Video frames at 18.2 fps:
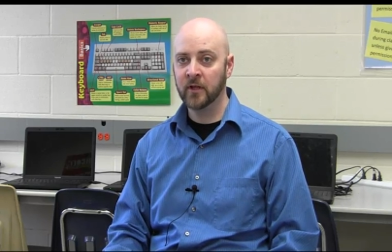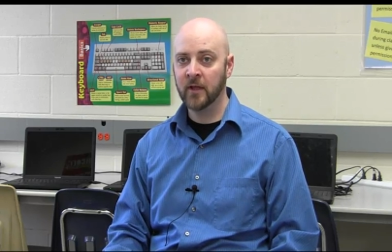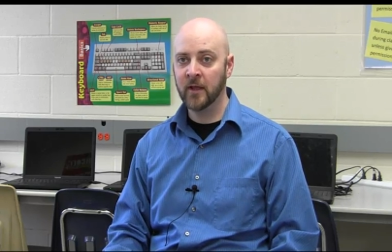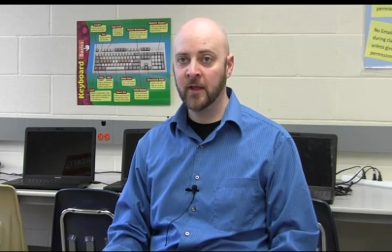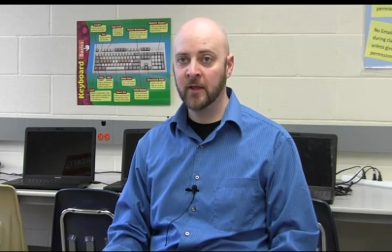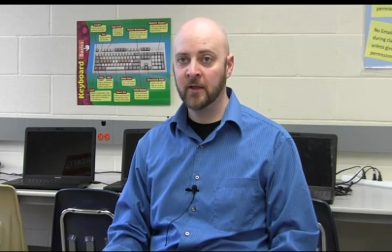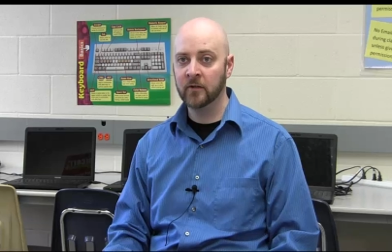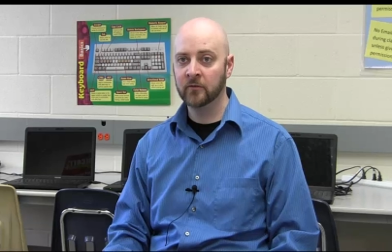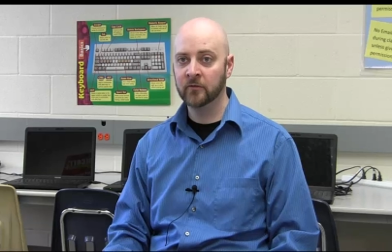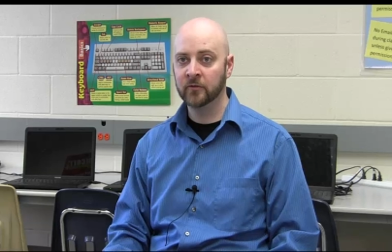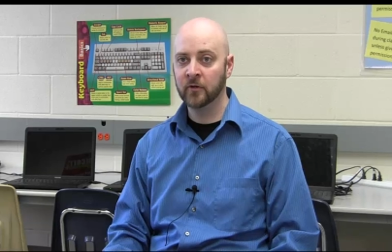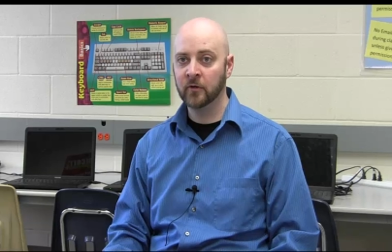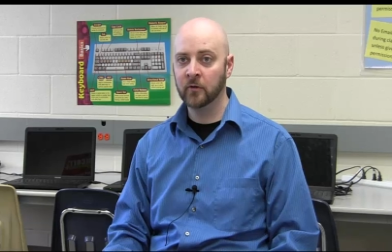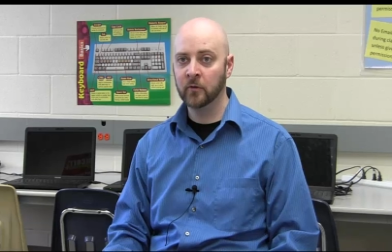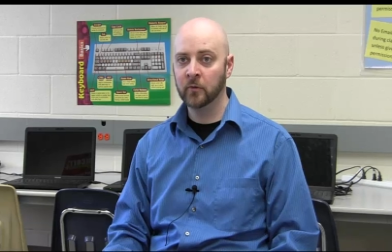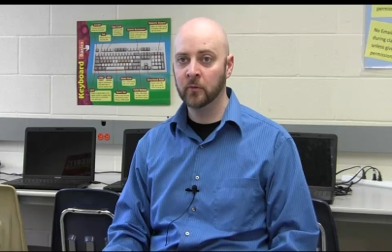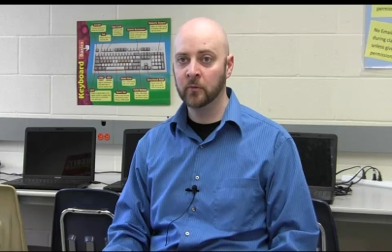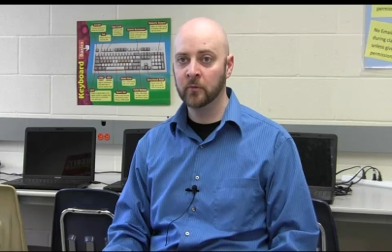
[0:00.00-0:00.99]
and
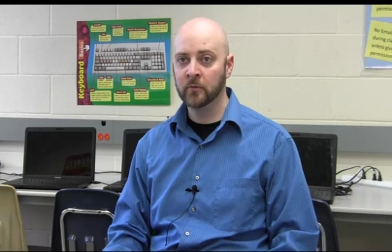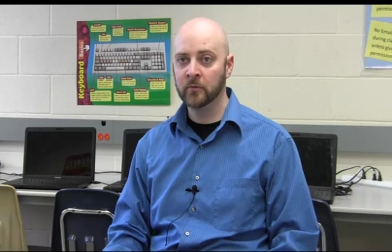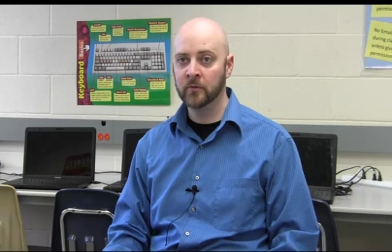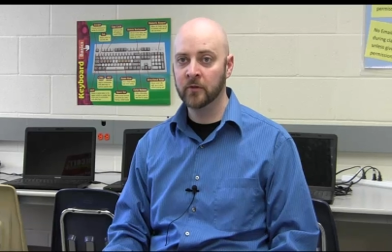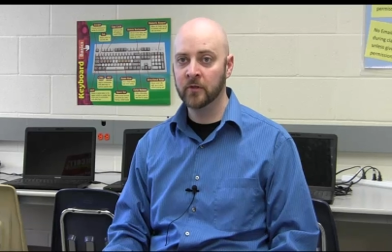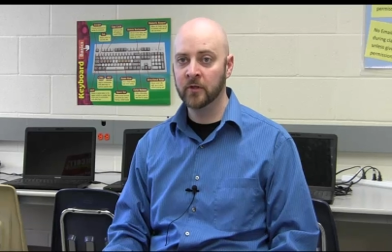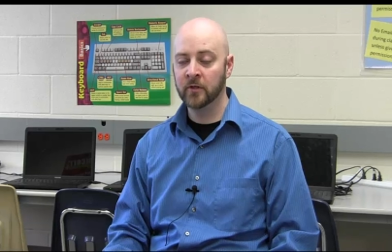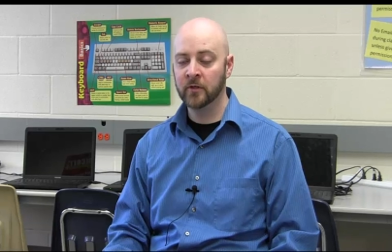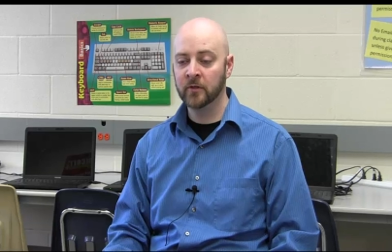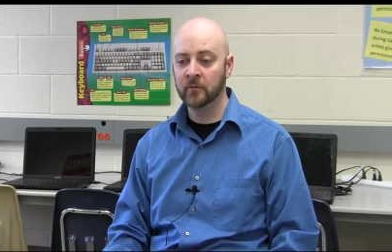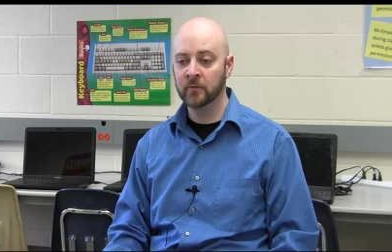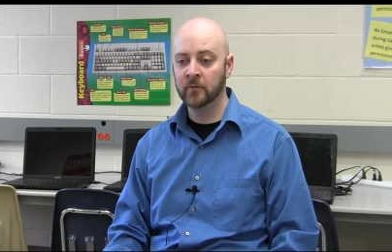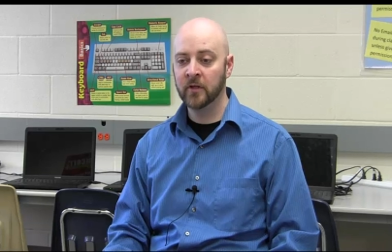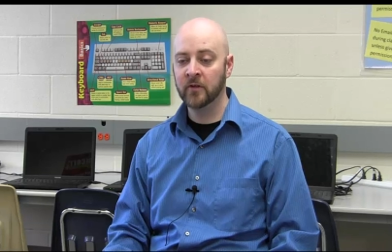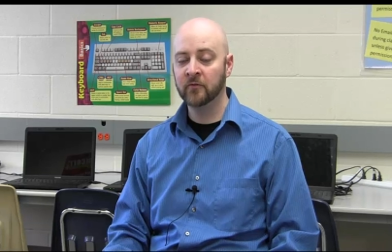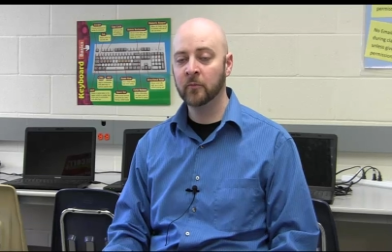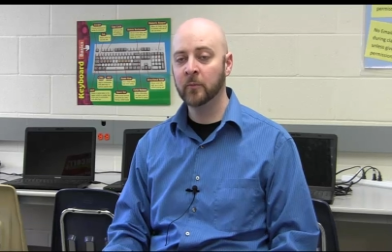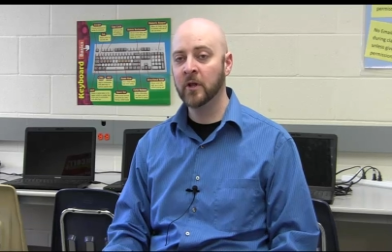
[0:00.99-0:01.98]
so the
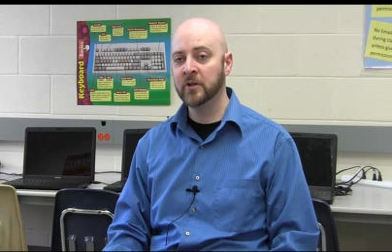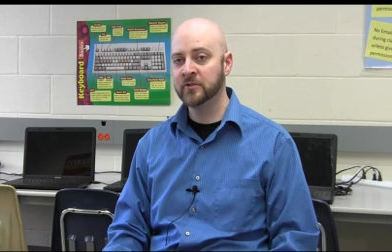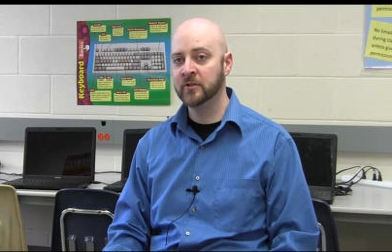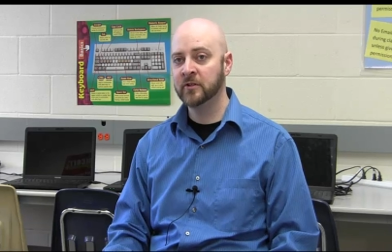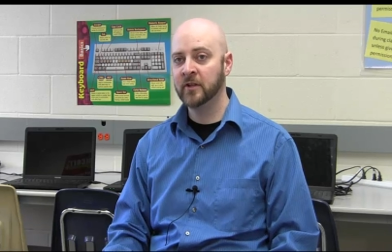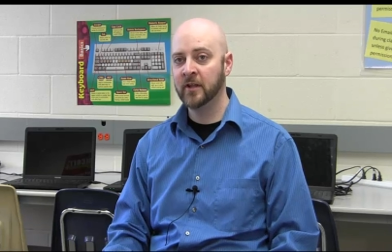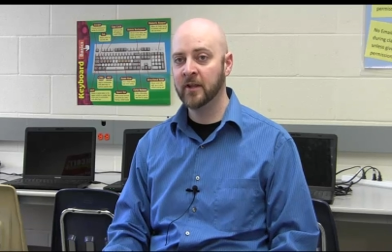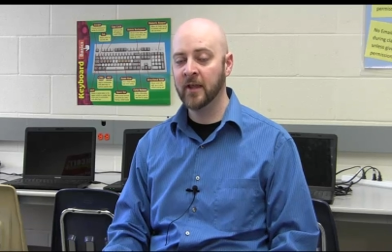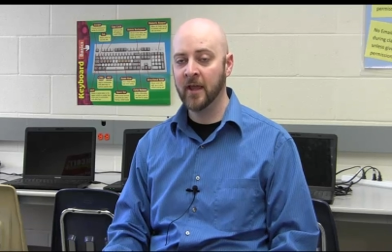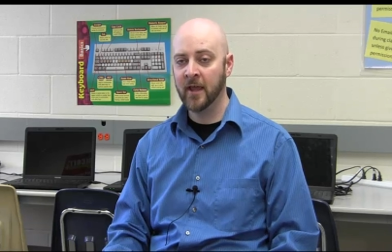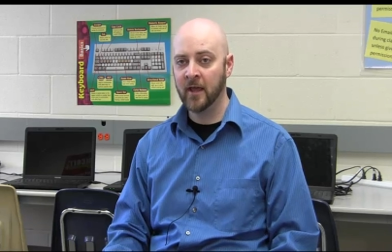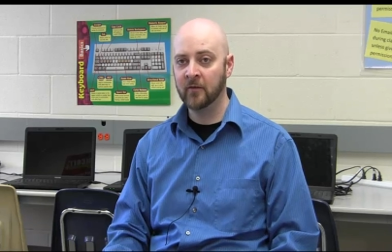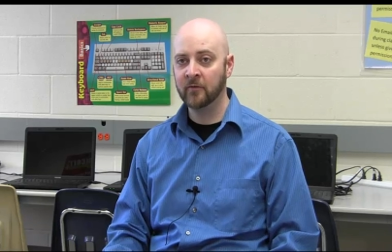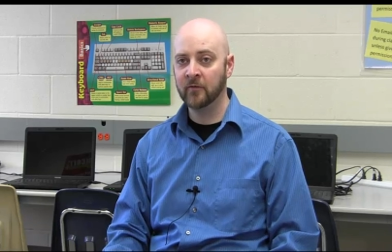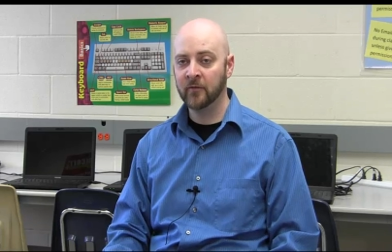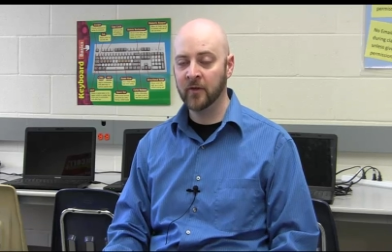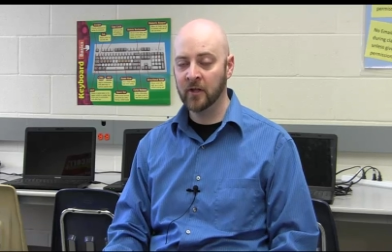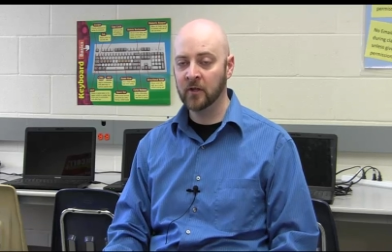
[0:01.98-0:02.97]
information that they
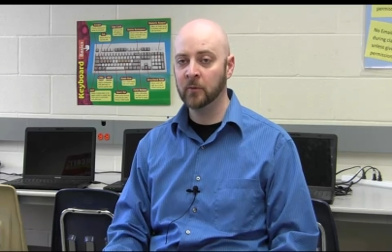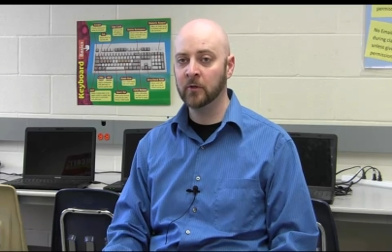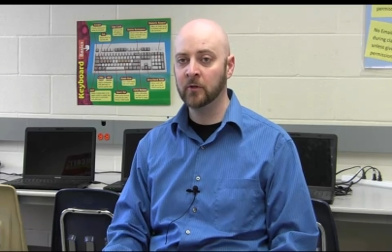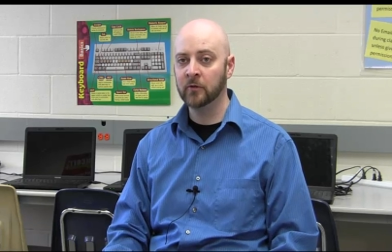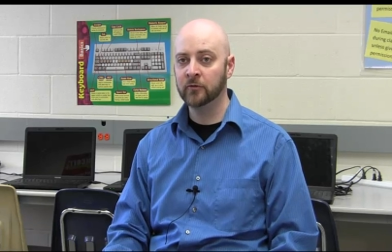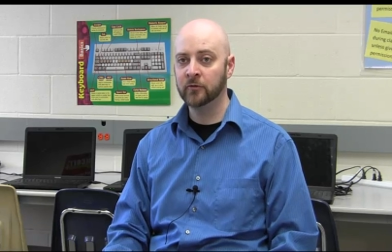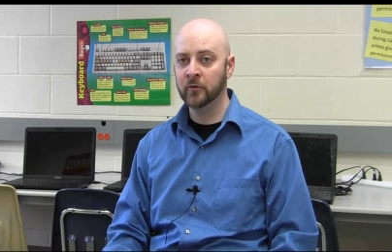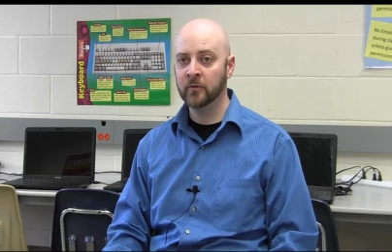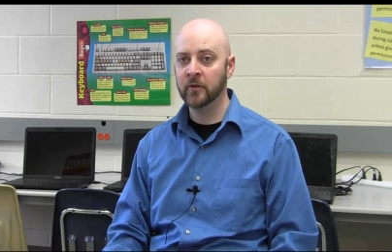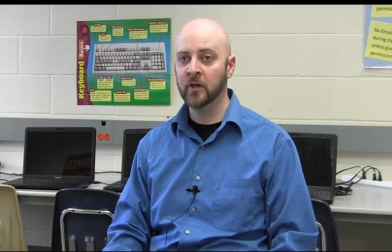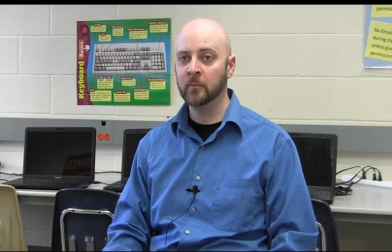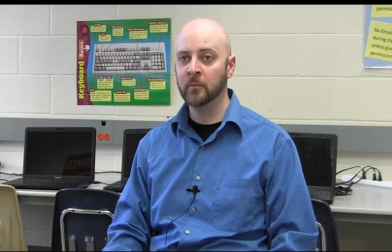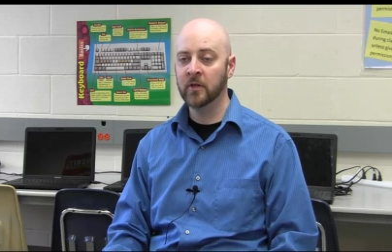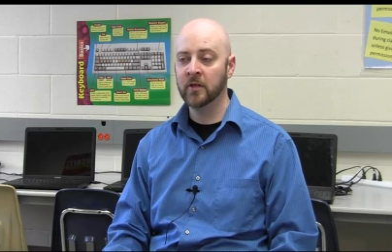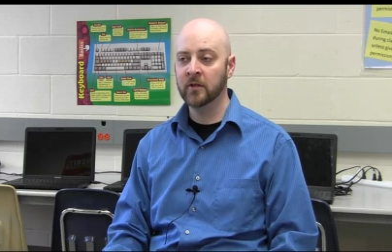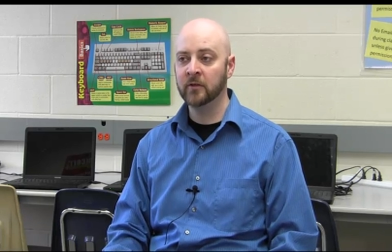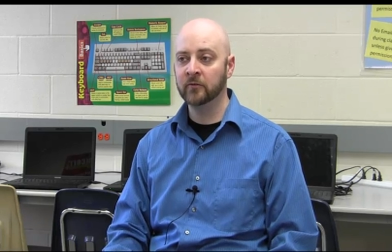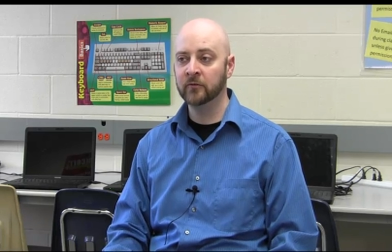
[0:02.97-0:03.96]
have available to them
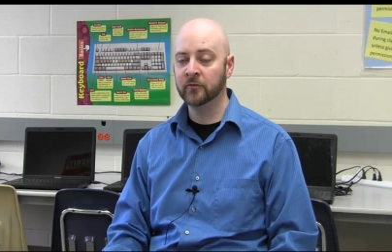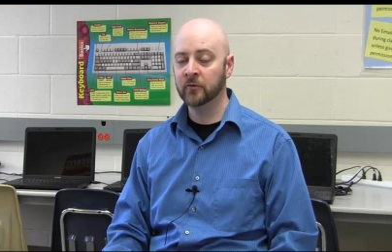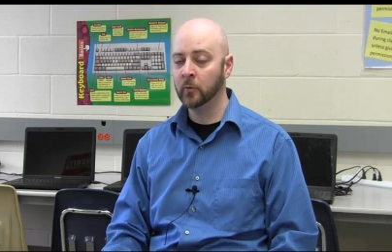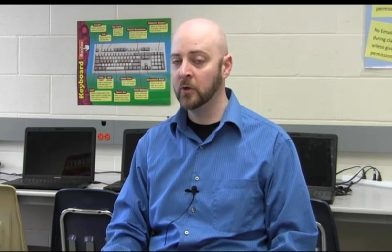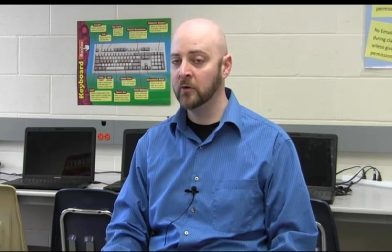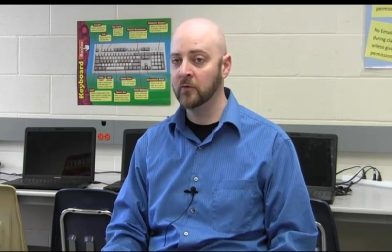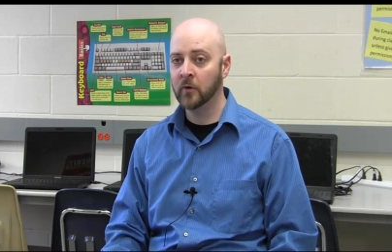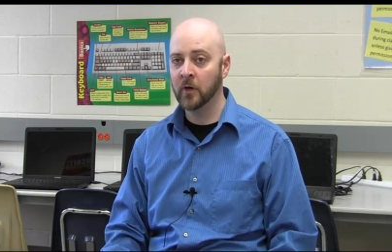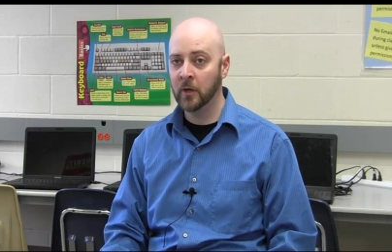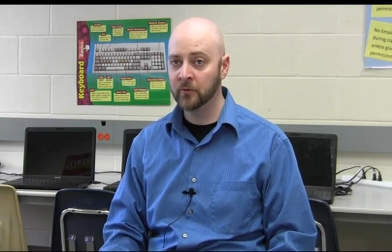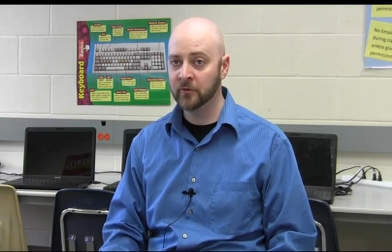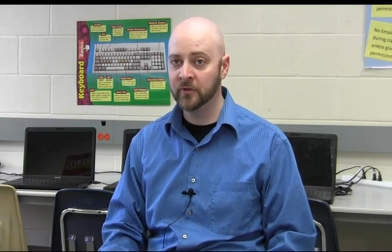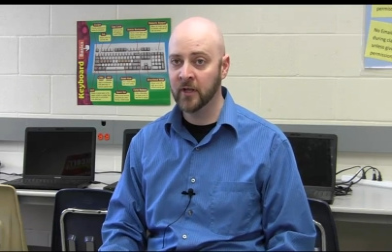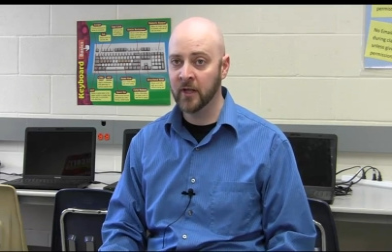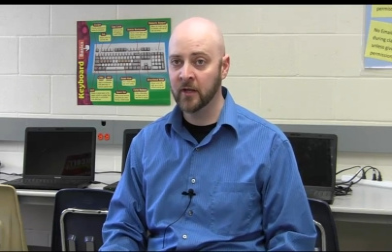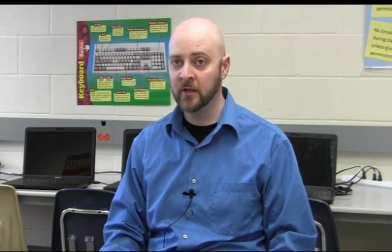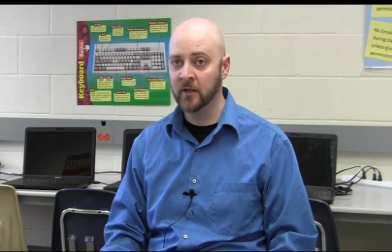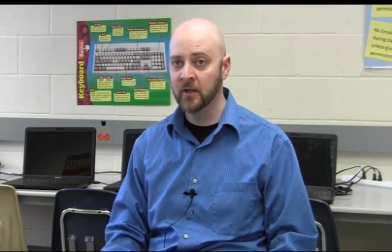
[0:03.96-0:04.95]
is 24 hours a
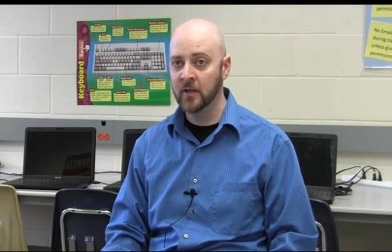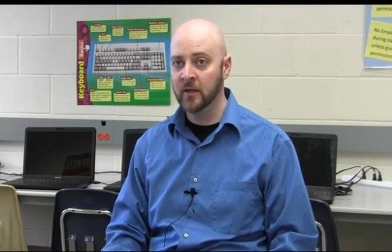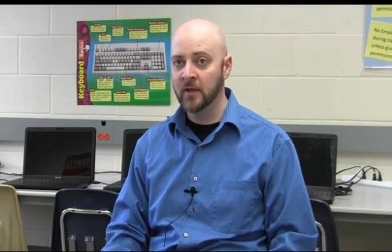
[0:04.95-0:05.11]
day.